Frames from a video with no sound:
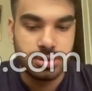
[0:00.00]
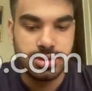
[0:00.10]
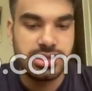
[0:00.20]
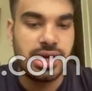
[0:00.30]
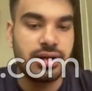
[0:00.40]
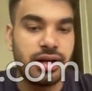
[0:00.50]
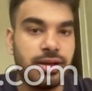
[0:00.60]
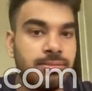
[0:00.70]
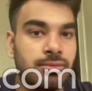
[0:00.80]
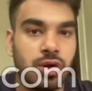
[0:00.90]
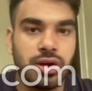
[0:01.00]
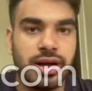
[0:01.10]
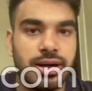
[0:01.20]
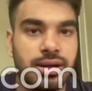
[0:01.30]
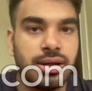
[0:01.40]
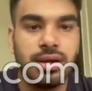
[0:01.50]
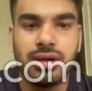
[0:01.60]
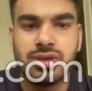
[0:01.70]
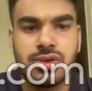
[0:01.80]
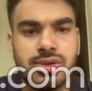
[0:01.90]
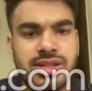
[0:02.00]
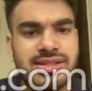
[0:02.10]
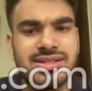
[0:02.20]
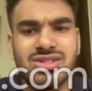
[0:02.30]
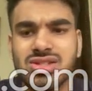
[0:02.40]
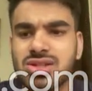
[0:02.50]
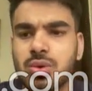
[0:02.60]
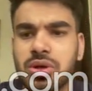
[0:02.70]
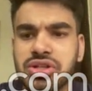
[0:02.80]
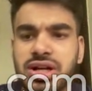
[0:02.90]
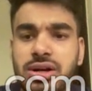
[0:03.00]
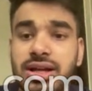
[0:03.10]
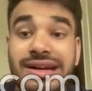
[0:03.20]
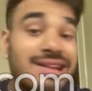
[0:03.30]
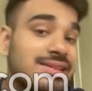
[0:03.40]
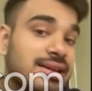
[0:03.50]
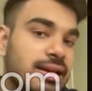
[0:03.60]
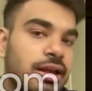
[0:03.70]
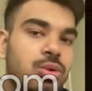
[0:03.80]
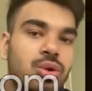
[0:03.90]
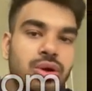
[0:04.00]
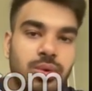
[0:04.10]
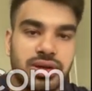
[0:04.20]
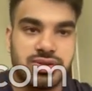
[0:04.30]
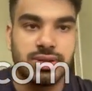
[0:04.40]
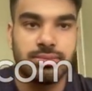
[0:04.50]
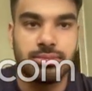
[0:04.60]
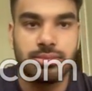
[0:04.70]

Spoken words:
Saturday. All right. So this is just the question. It is a really good question.